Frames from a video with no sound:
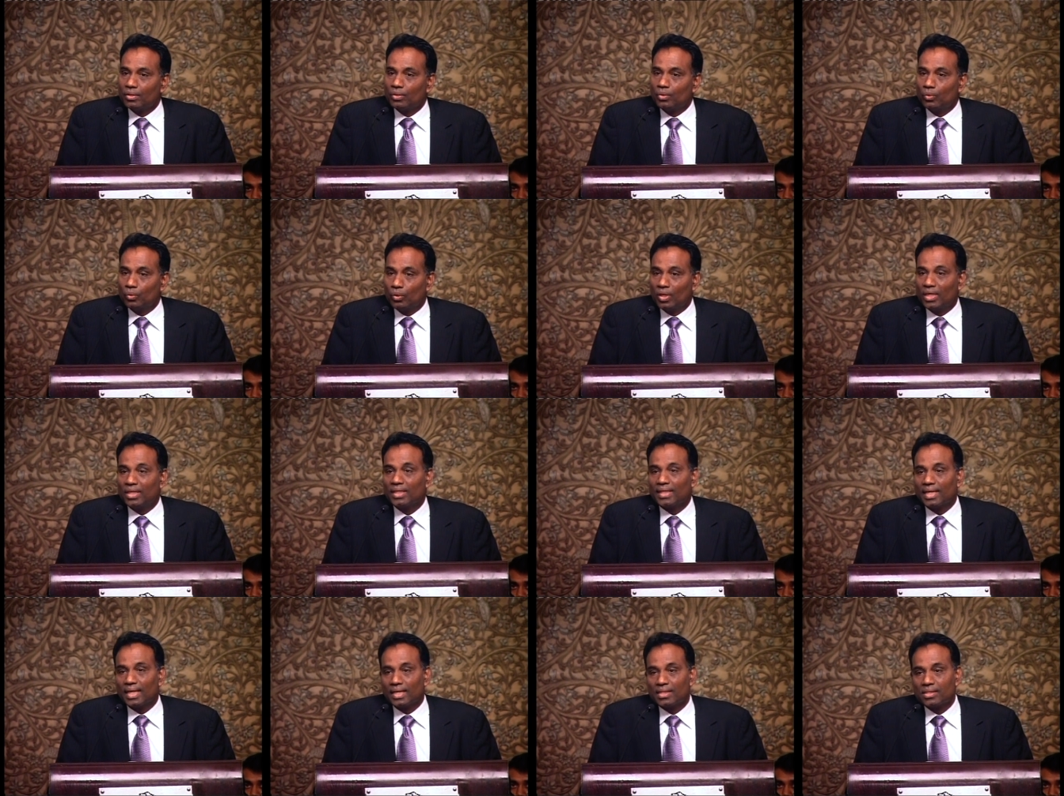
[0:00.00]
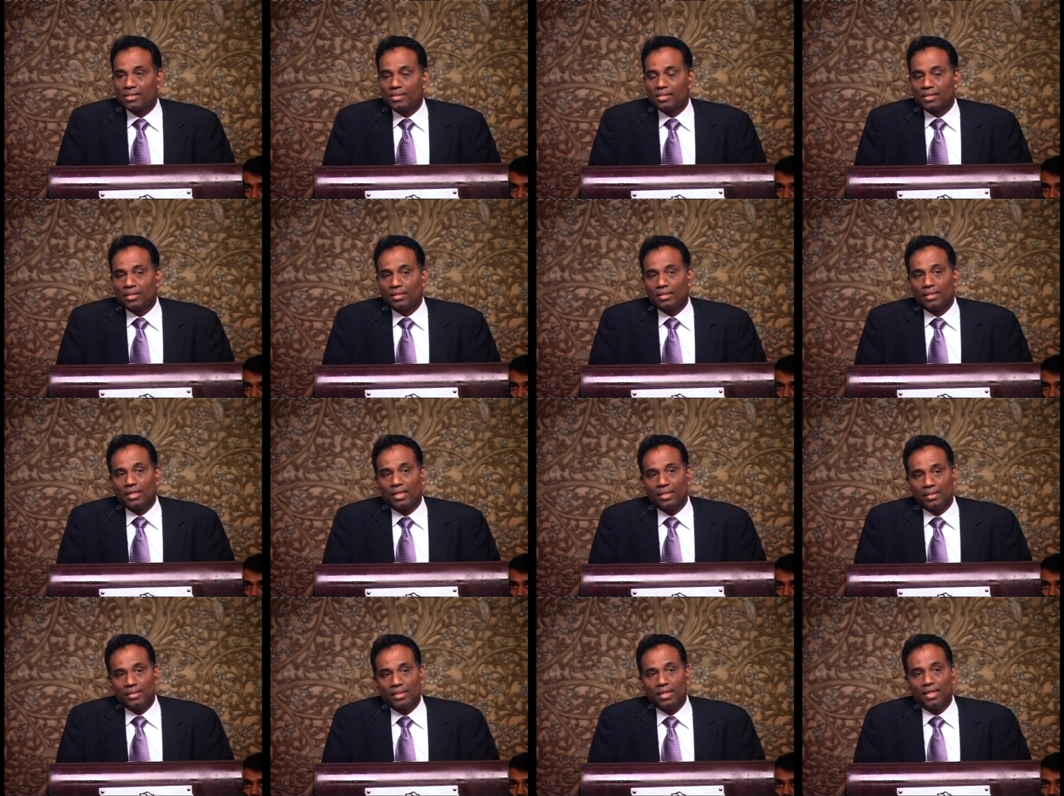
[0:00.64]
who had cancer,
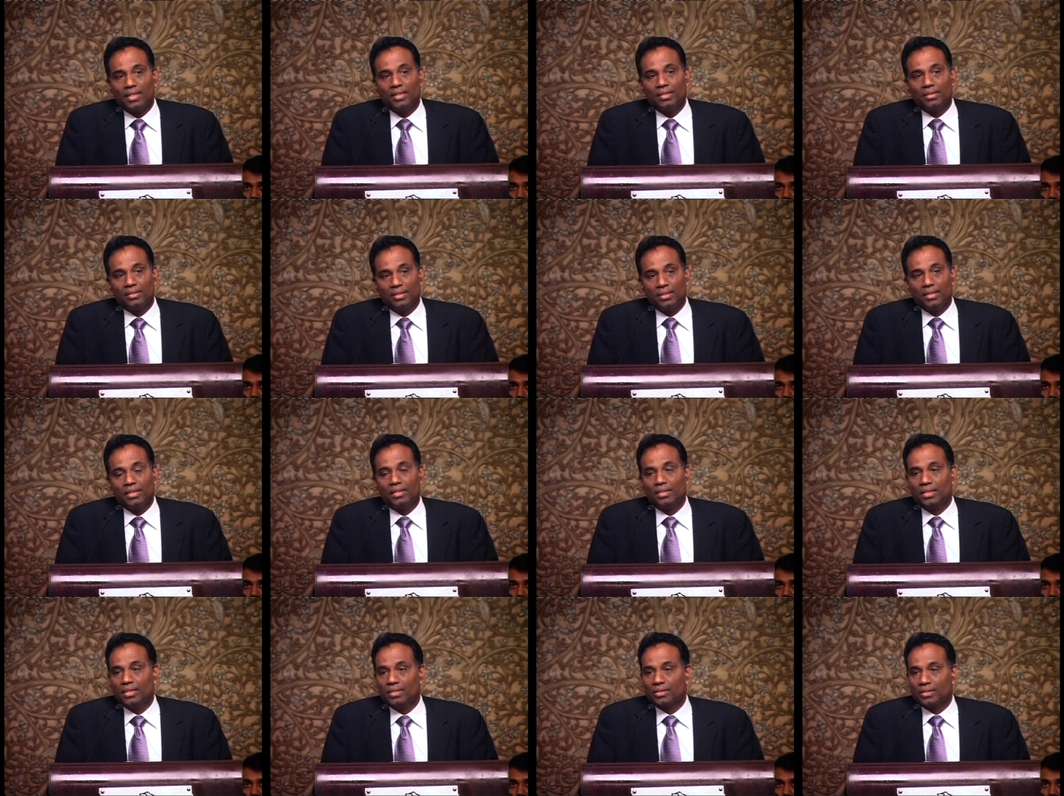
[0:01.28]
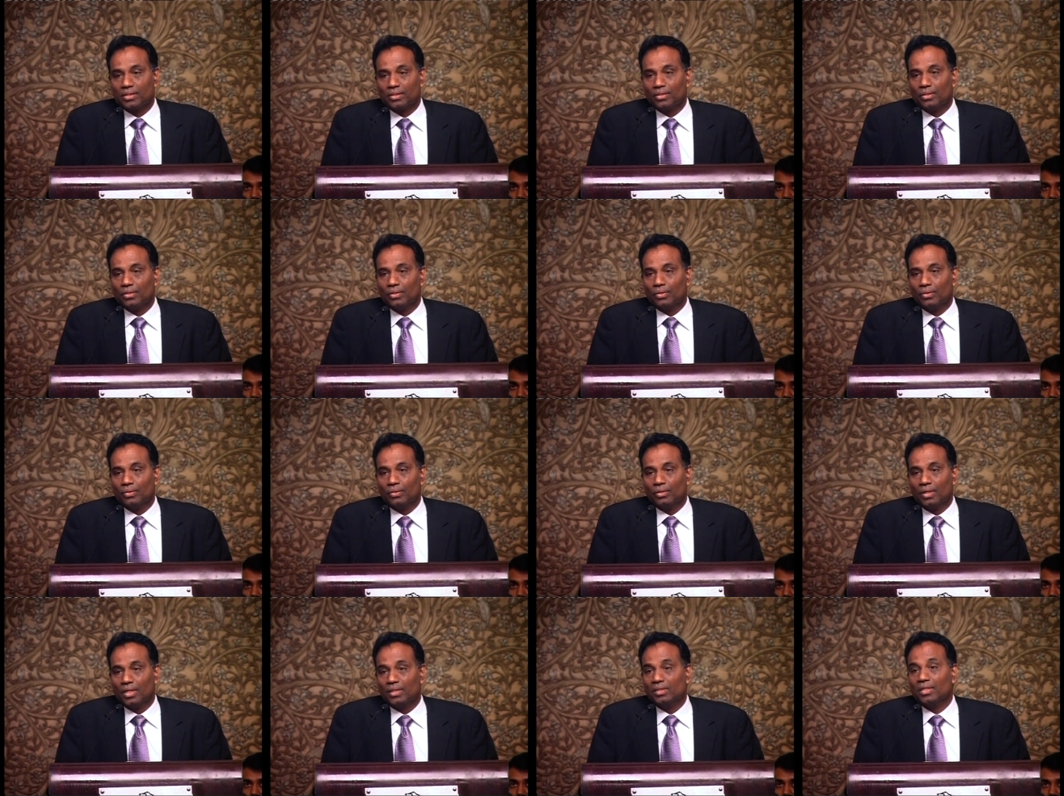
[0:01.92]
had died three days
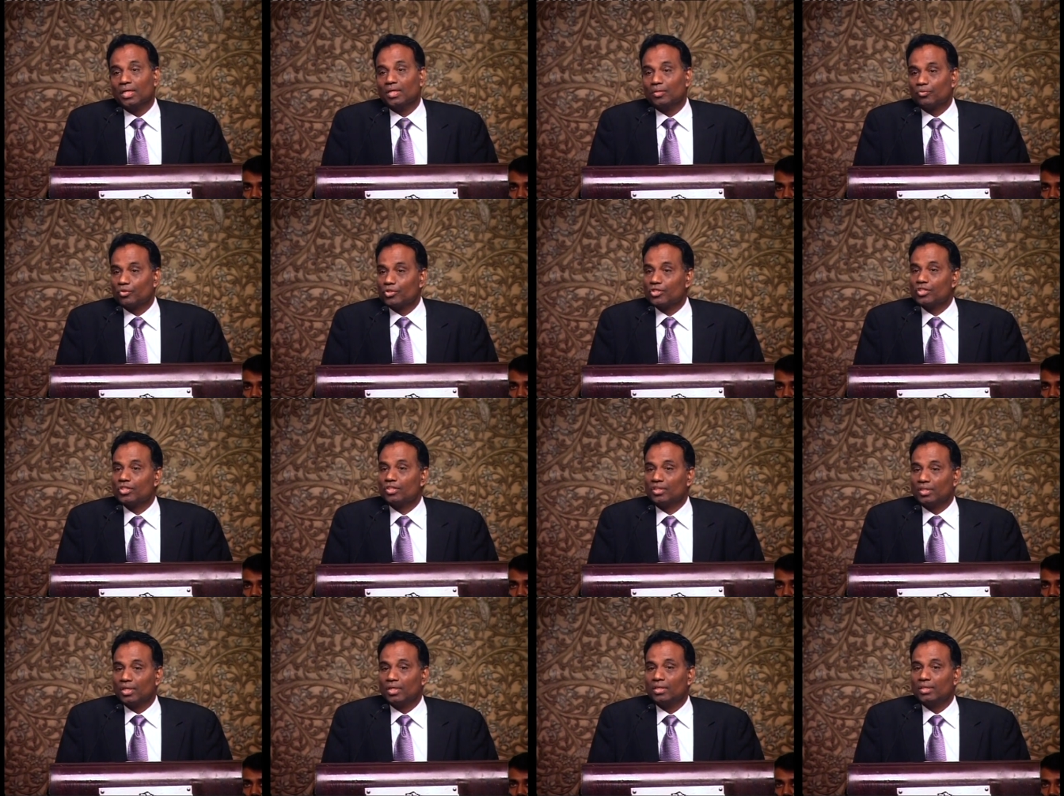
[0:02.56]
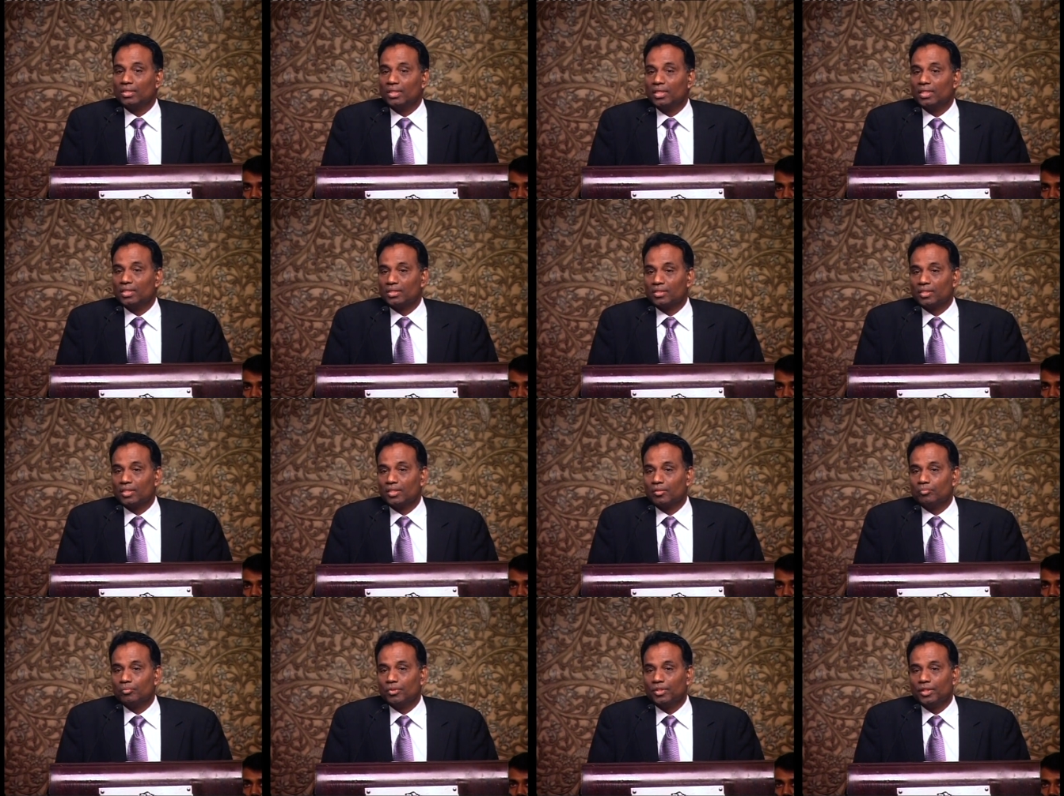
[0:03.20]
ago, and that was the third day
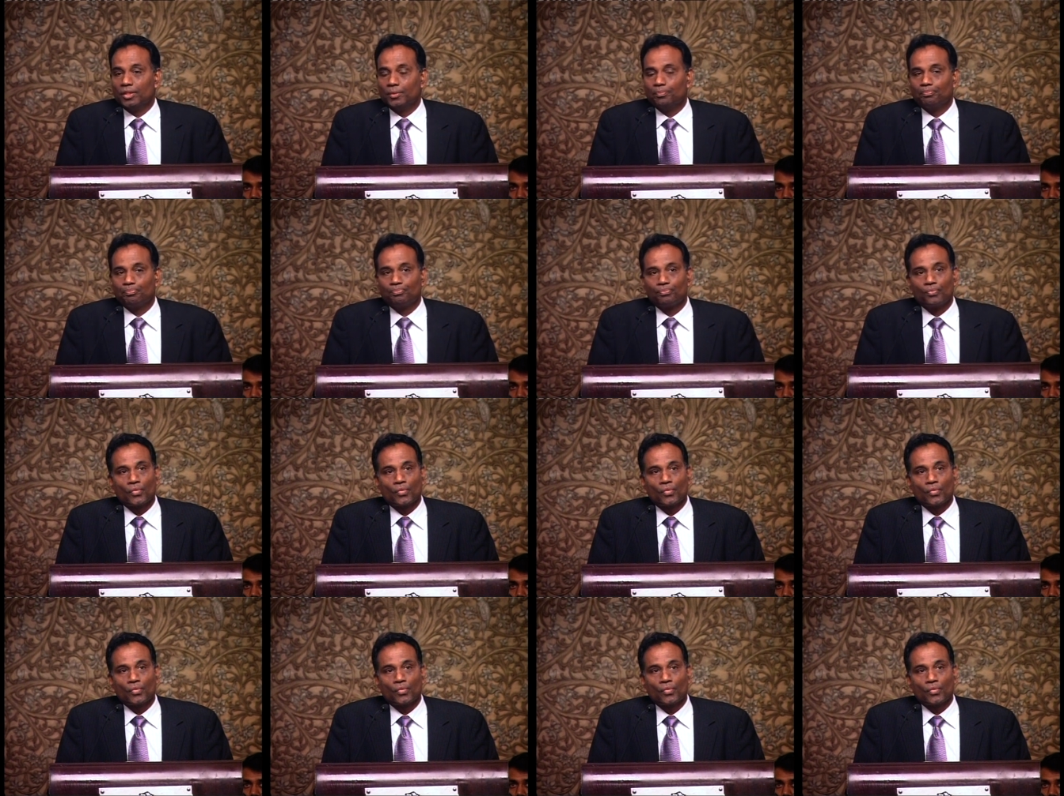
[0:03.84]
ceremony.